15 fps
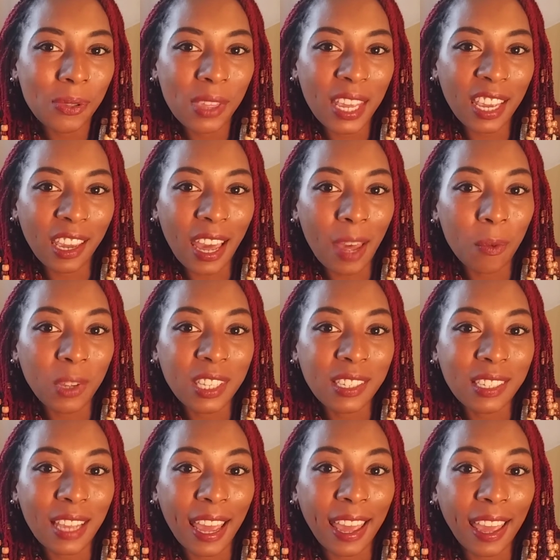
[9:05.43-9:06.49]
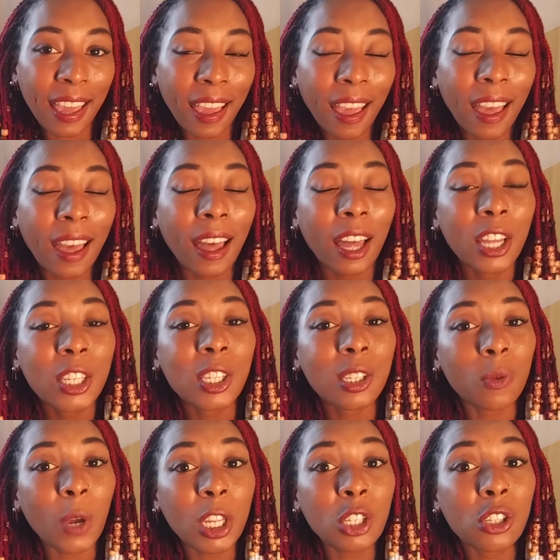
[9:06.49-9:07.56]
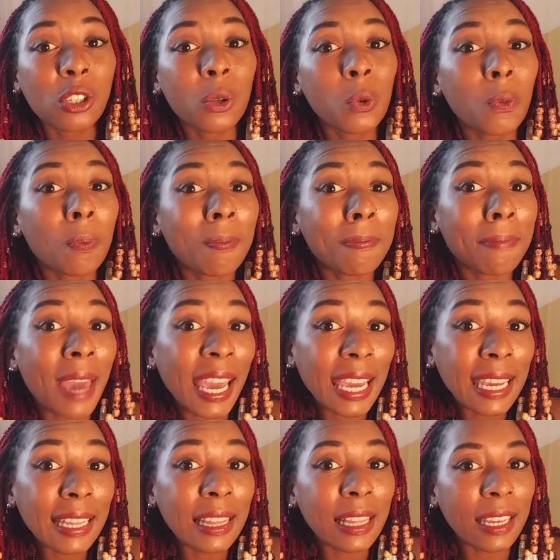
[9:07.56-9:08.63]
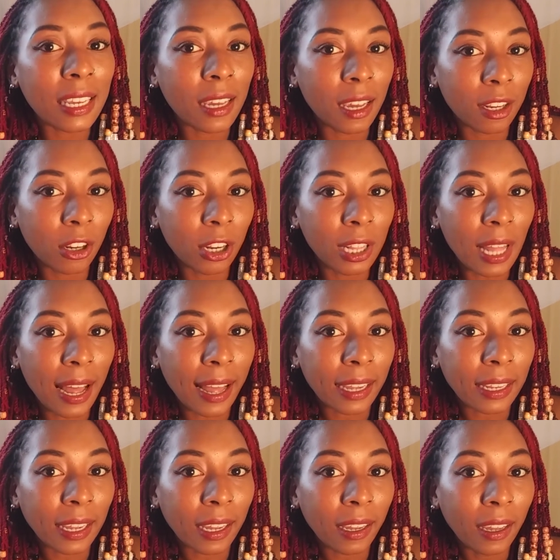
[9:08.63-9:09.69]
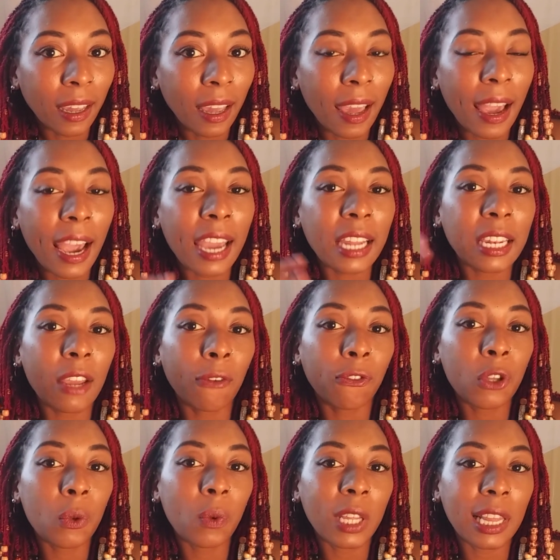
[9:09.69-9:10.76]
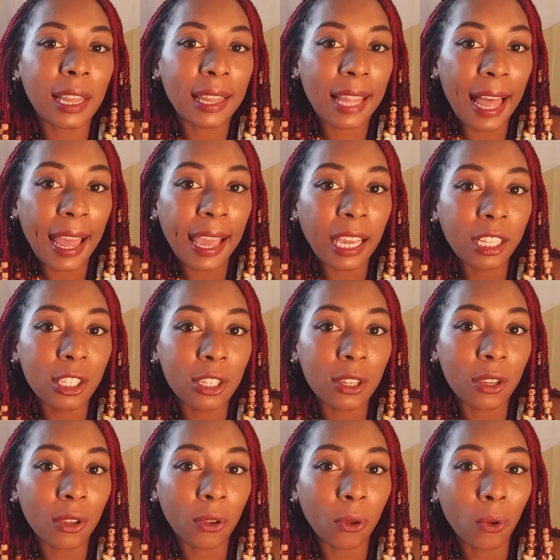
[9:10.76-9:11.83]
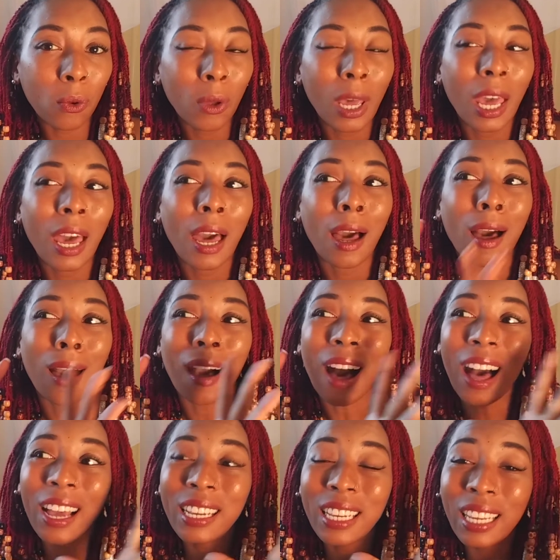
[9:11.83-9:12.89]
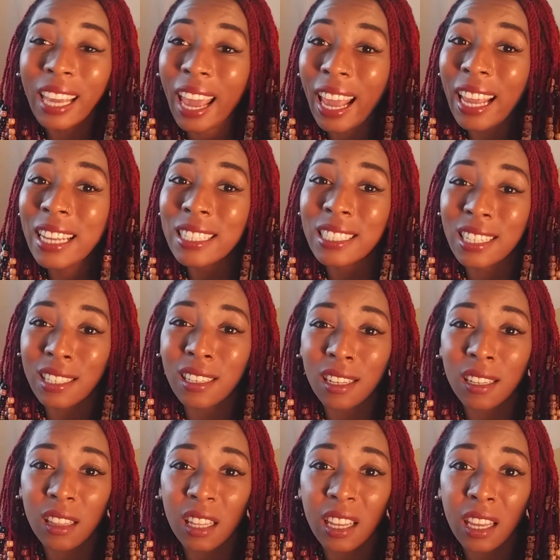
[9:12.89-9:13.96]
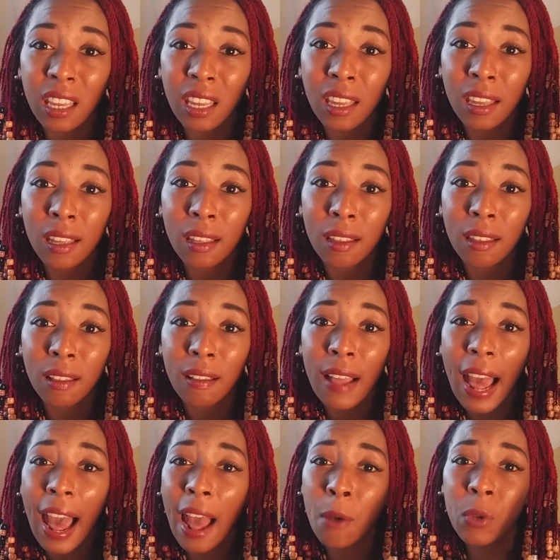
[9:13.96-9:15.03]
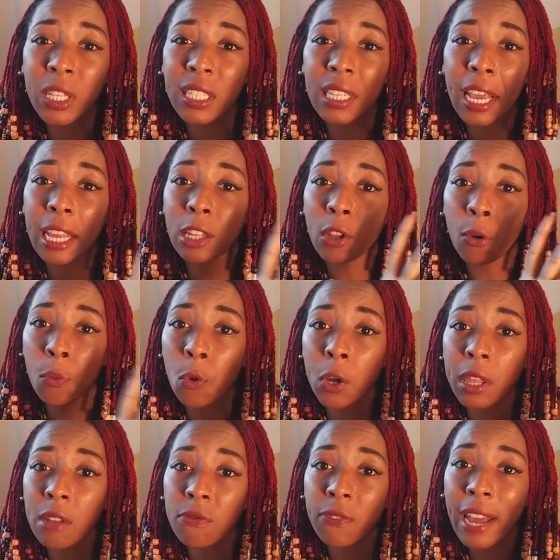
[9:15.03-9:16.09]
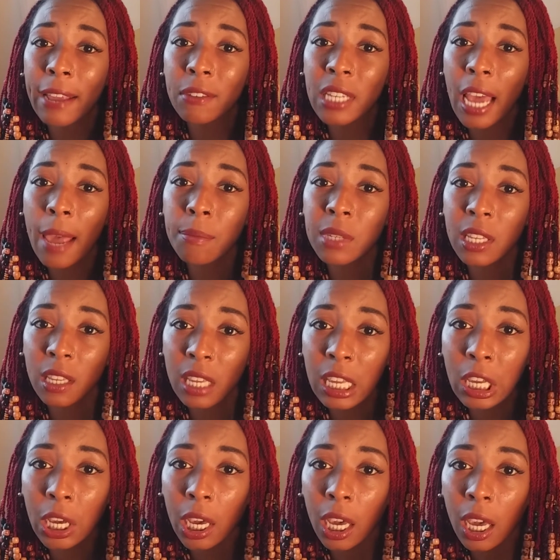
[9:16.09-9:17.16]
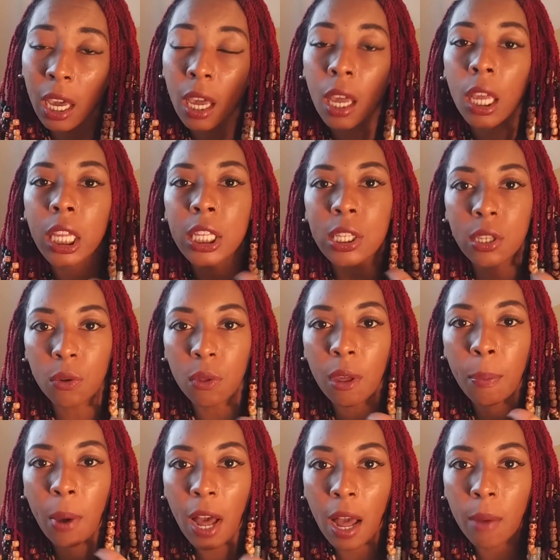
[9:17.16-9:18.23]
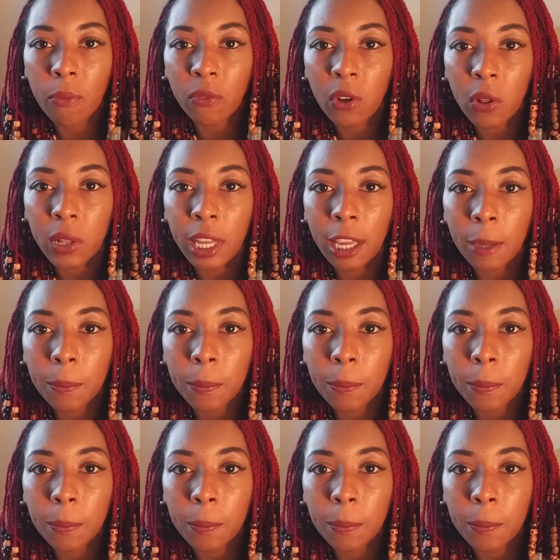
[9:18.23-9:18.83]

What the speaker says: thing I would say, switch to mainly interlocking. And if you would like to, occasionally, I would say no more than 5 times a year, do the palm rolling.